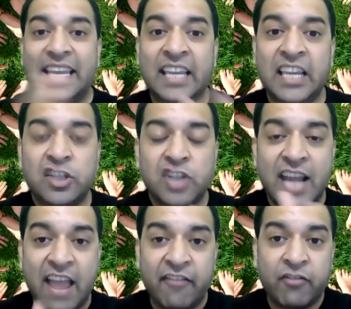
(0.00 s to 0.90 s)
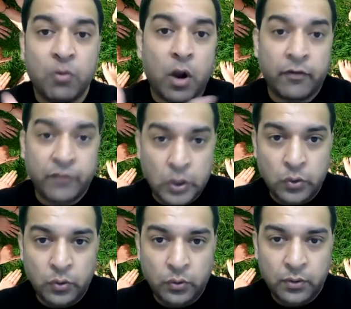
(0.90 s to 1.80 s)
Each and every one of
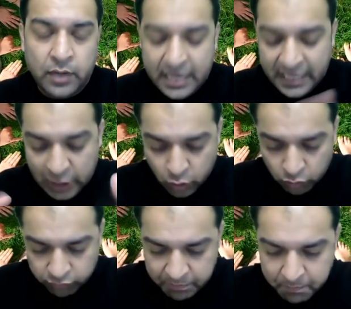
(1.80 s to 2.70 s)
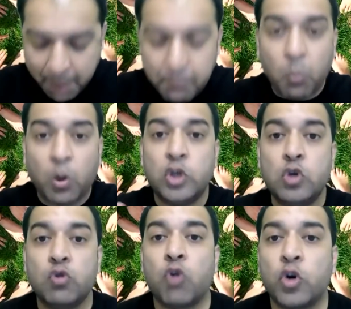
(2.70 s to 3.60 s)
you need to remember what
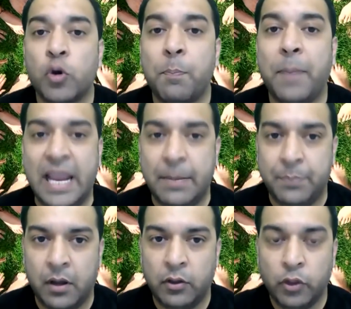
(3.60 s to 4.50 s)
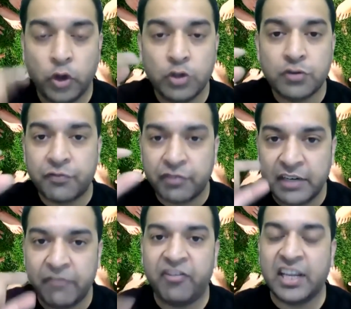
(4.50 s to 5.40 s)
you wrote on paper, those three
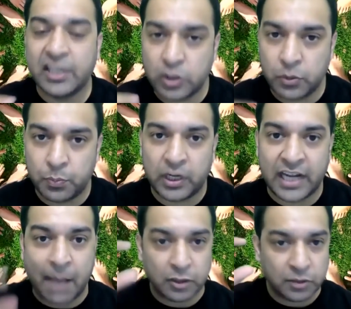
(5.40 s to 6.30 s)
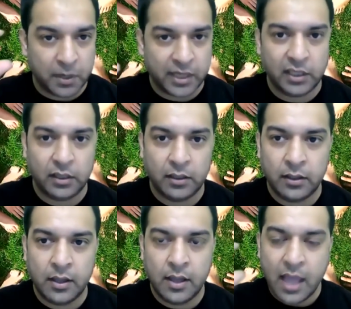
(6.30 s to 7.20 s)
figures you put in, how much money,
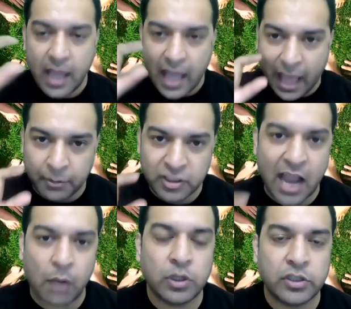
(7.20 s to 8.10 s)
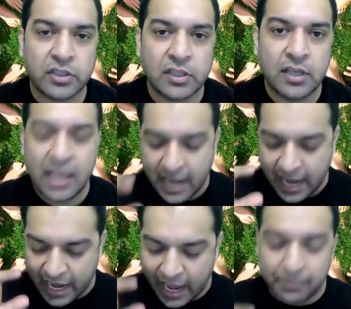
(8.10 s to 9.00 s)
how much hours,
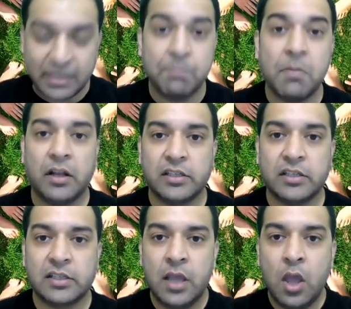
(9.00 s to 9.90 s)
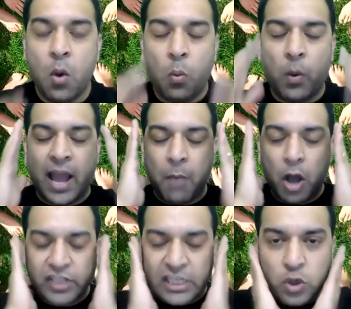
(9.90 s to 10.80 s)
and how many months. When I'm
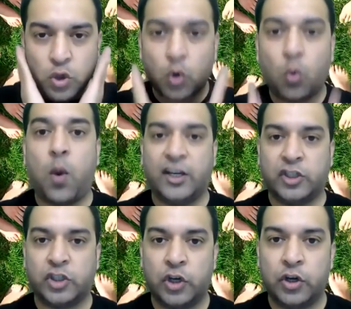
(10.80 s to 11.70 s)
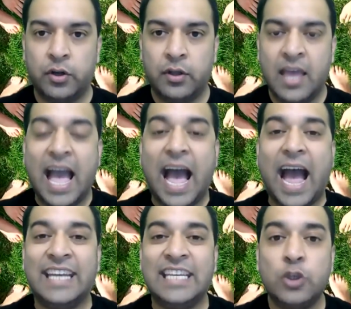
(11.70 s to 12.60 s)
asking you the question,
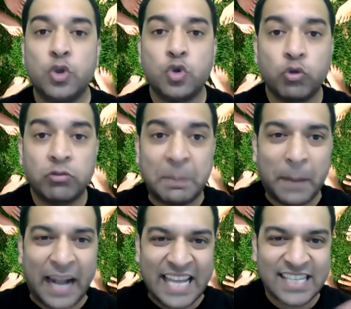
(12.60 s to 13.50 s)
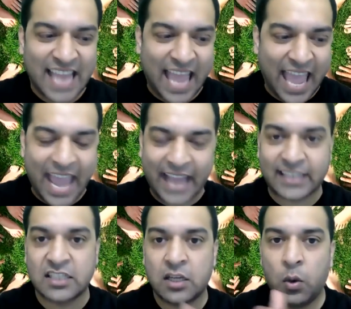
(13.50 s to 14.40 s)
I need you to replace
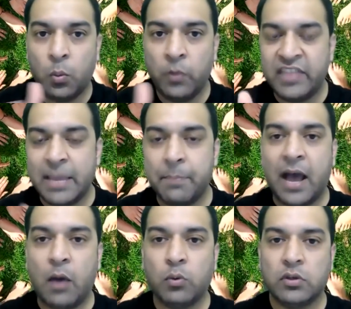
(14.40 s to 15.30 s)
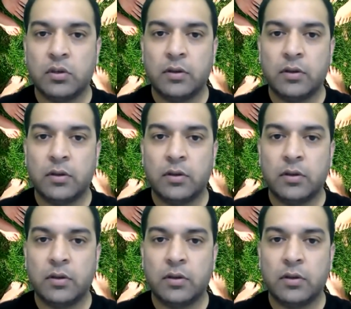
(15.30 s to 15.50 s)
X with the amount,